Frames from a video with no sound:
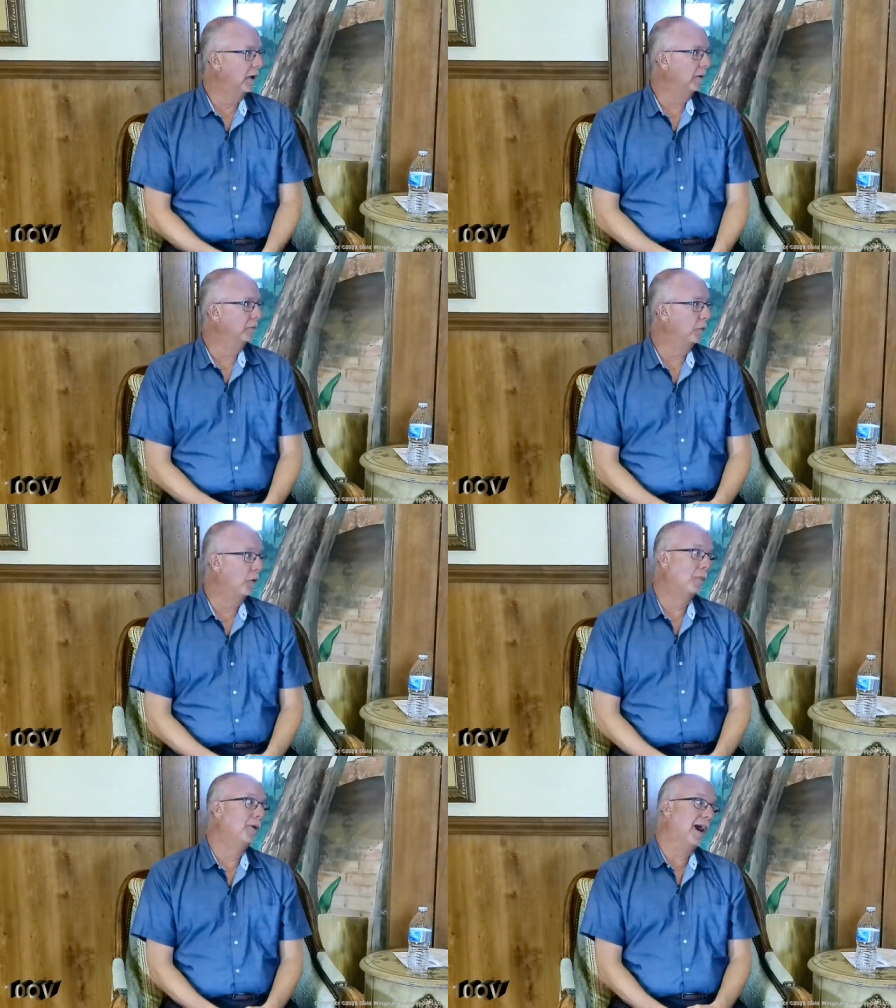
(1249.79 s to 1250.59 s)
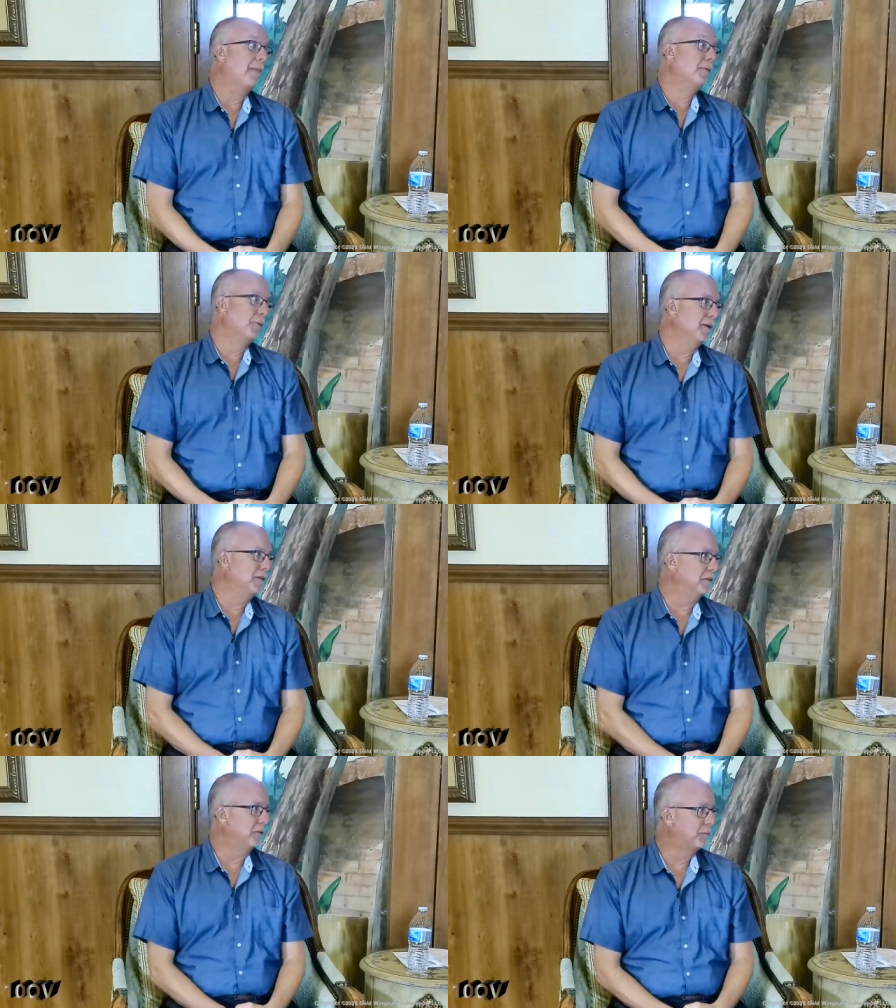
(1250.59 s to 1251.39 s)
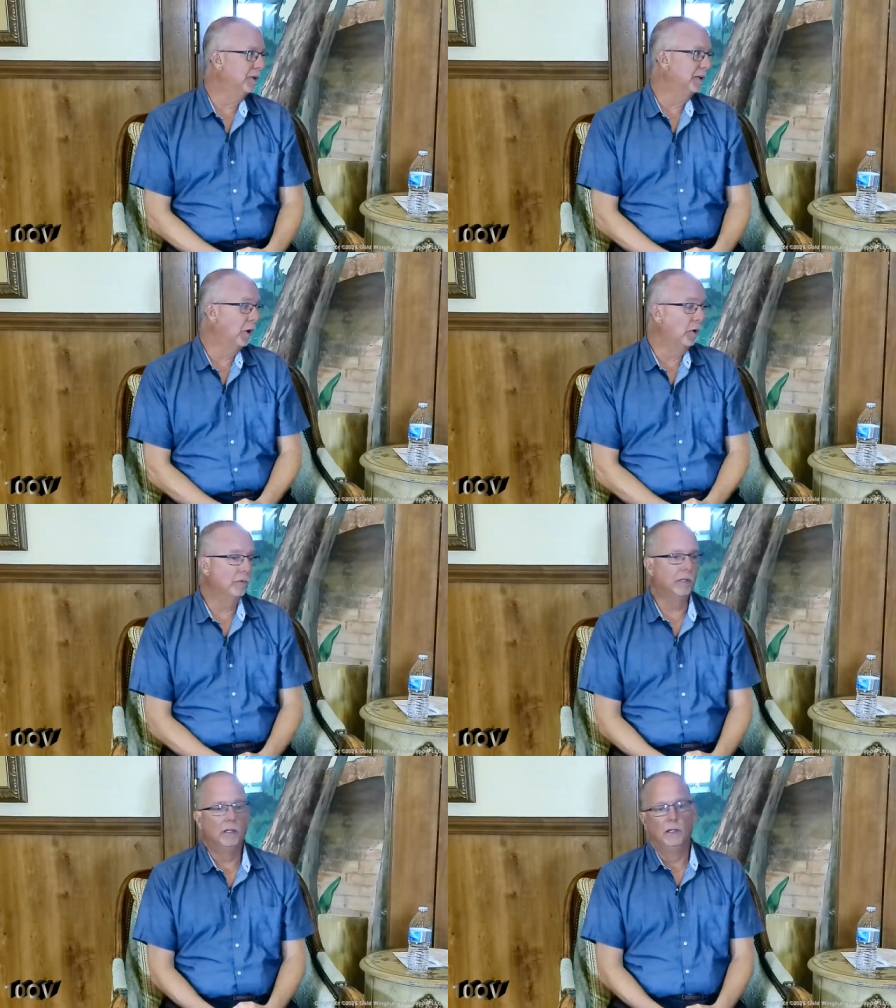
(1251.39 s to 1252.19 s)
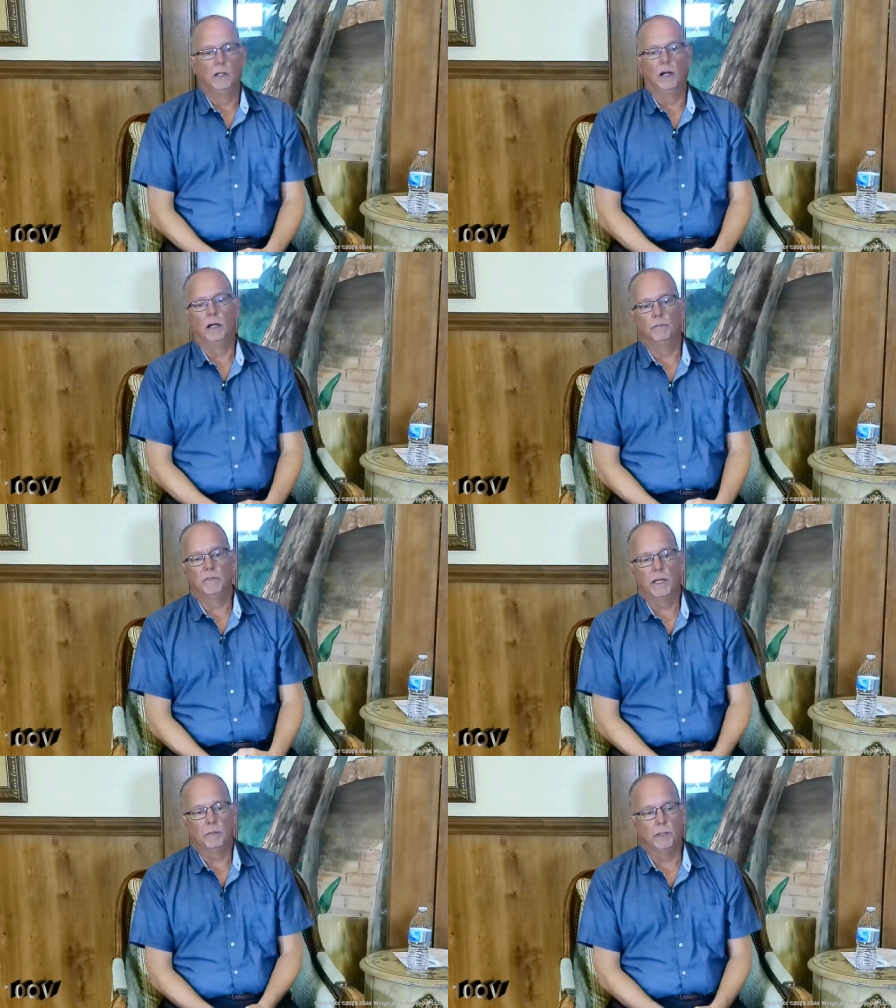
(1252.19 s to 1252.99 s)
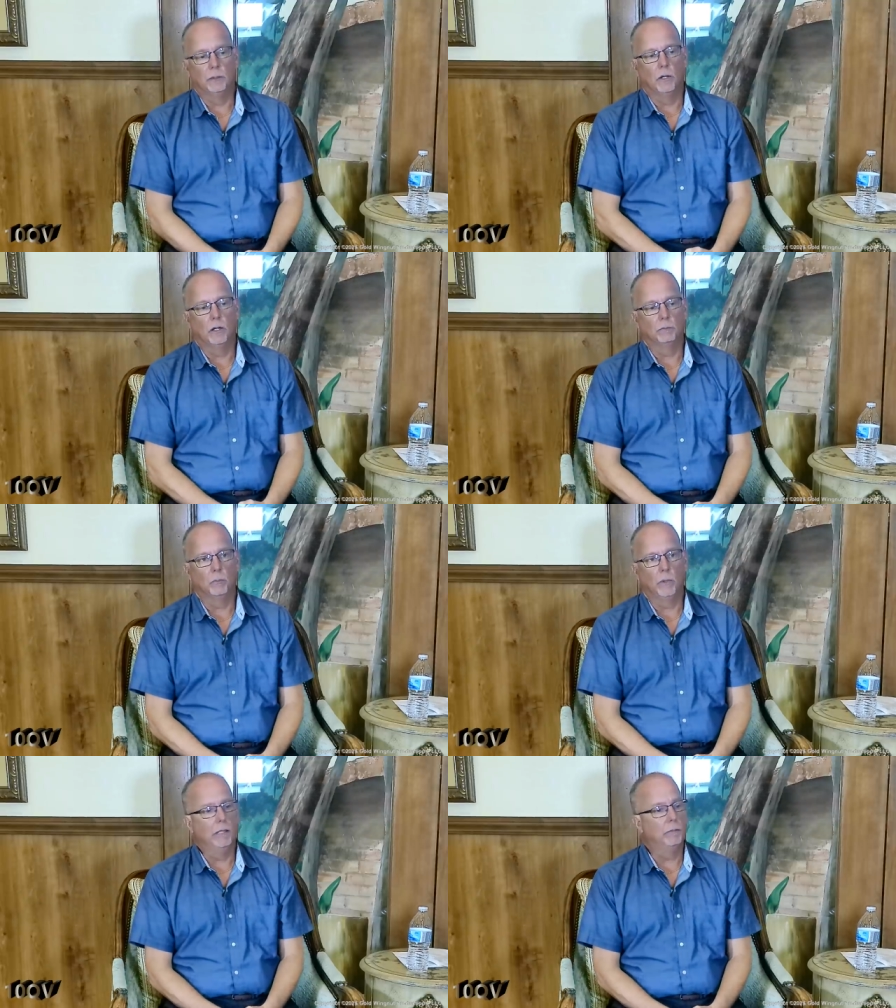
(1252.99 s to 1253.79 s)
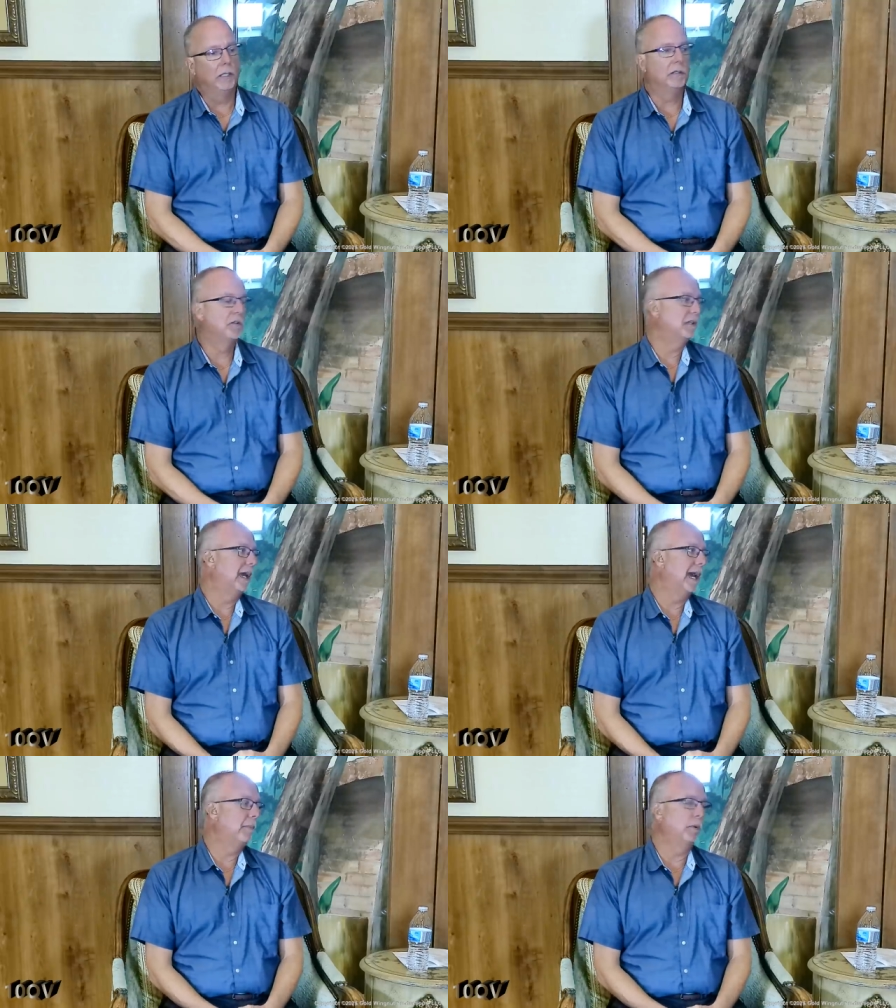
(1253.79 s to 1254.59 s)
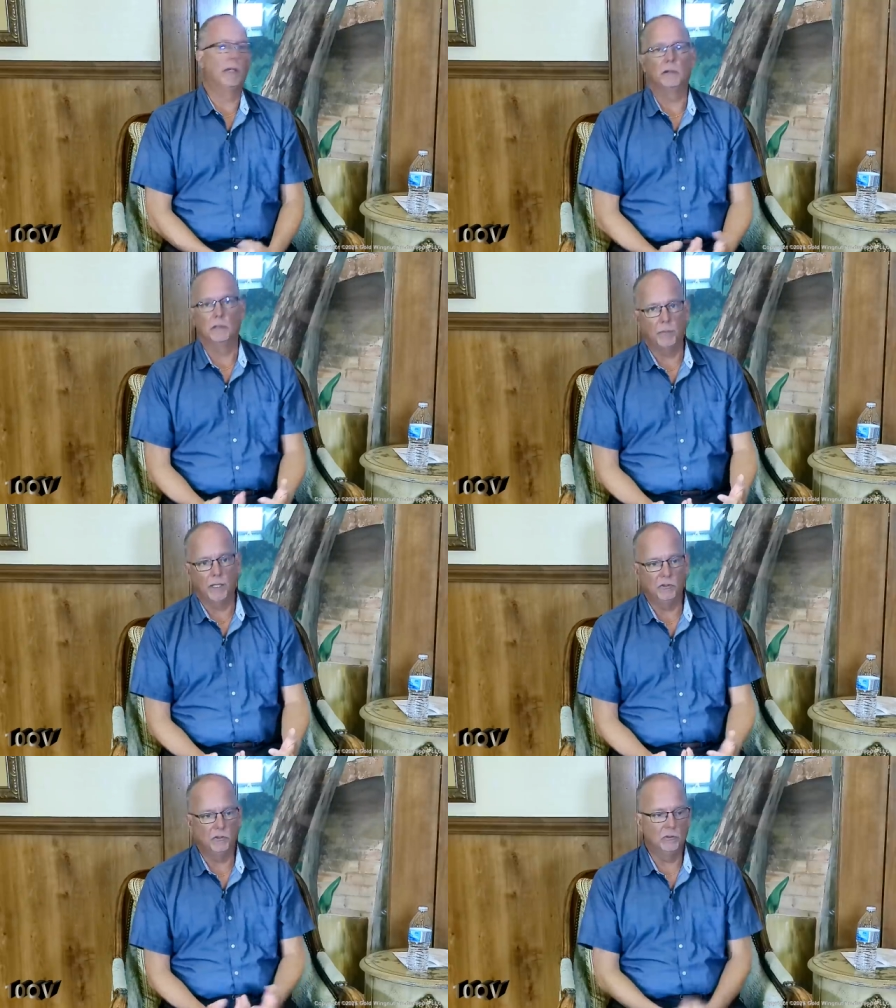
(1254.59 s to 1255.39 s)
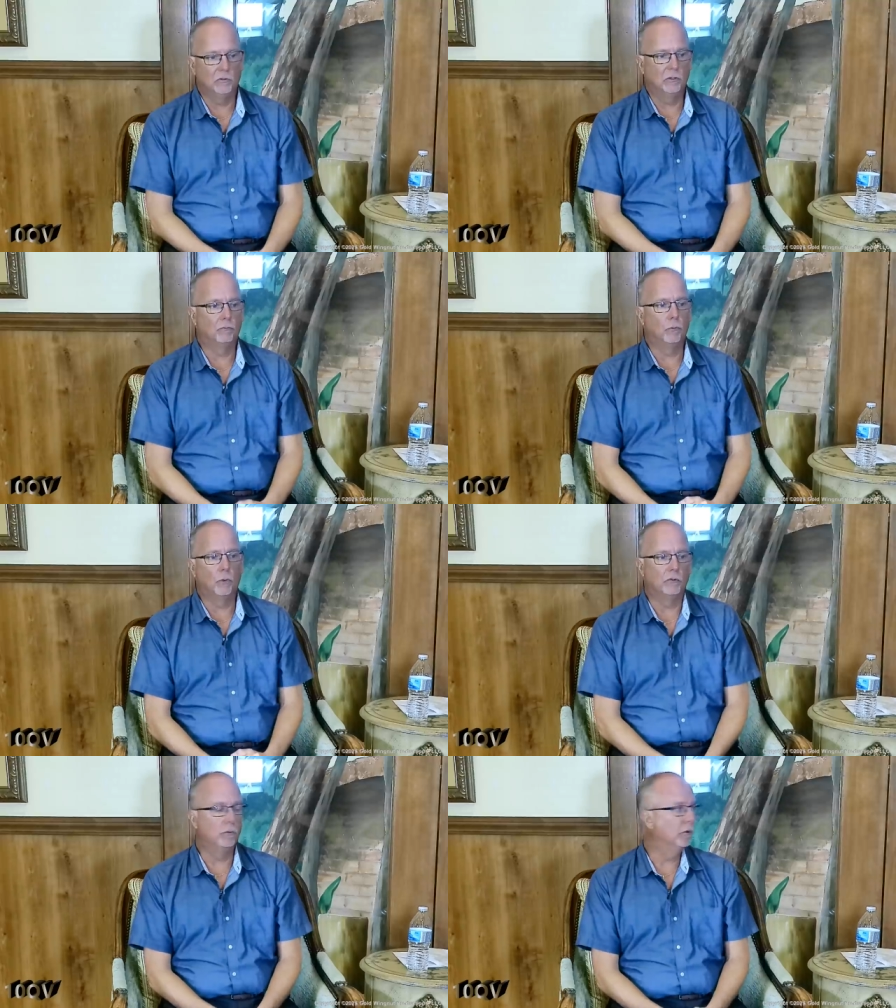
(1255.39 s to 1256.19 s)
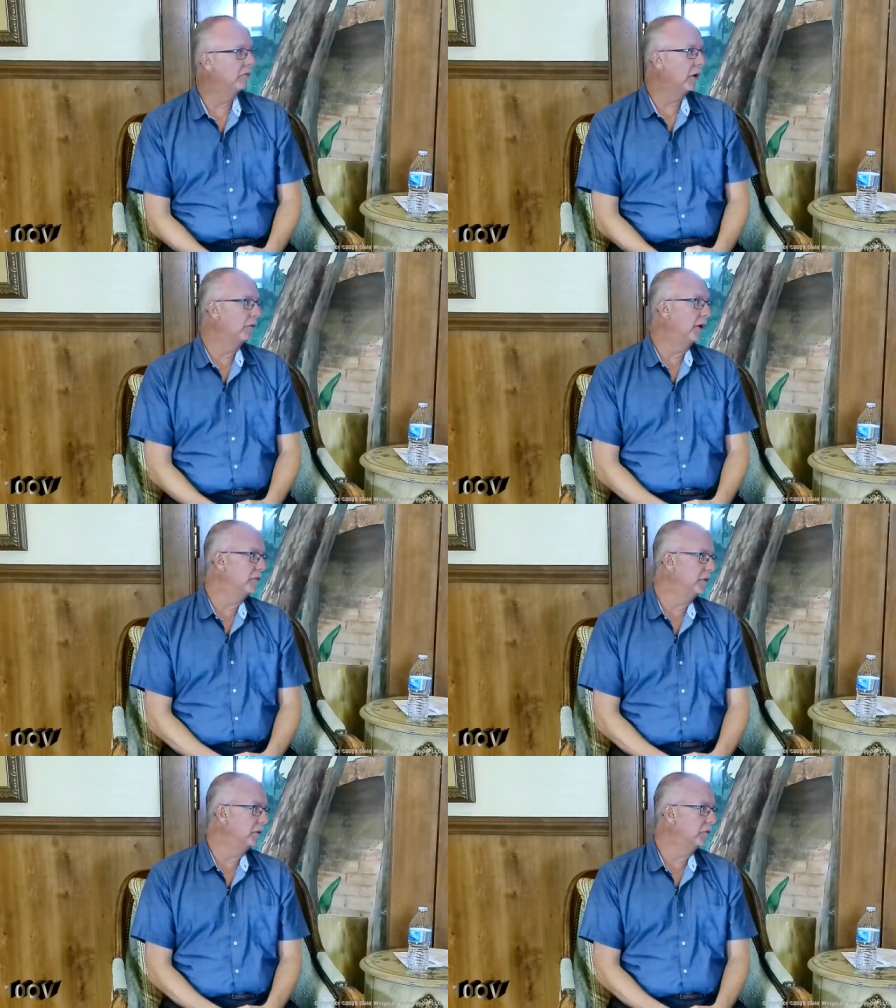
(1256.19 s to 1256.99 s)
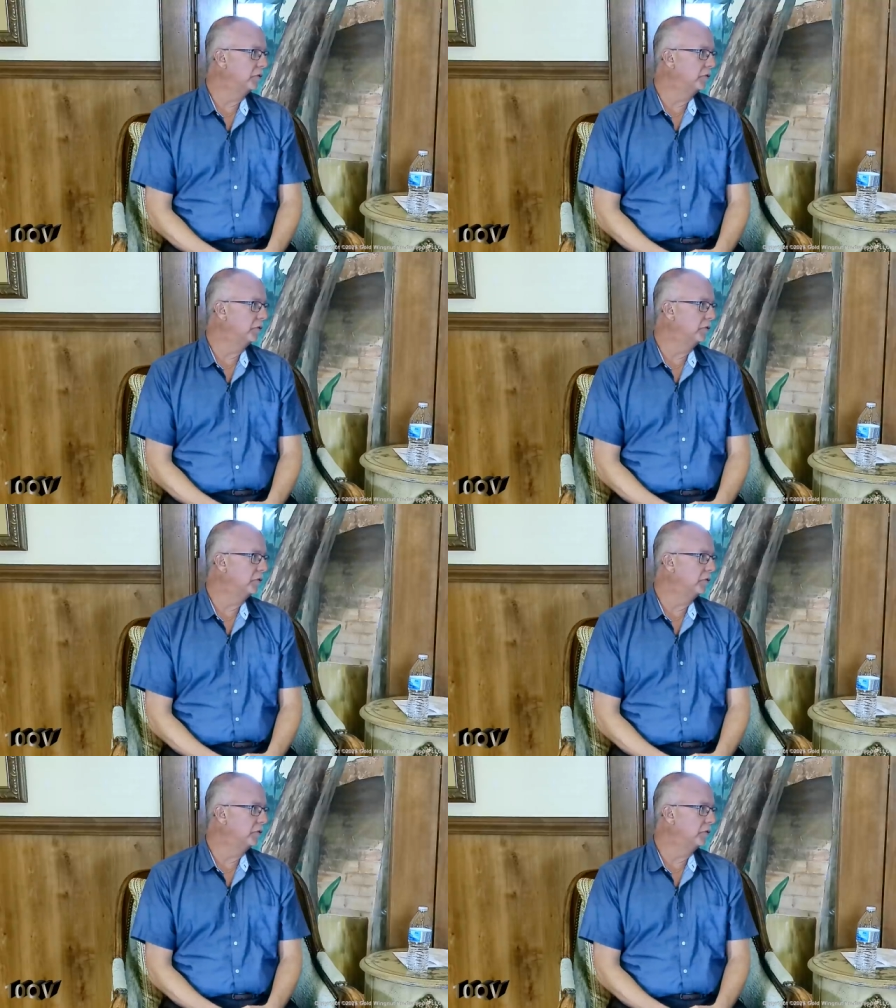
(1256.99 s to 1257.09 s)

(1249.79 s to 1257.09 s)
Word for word: normal operations pre-COVID that have been long been waiting, but it doesn't happen without the patience and fortitude of our residents,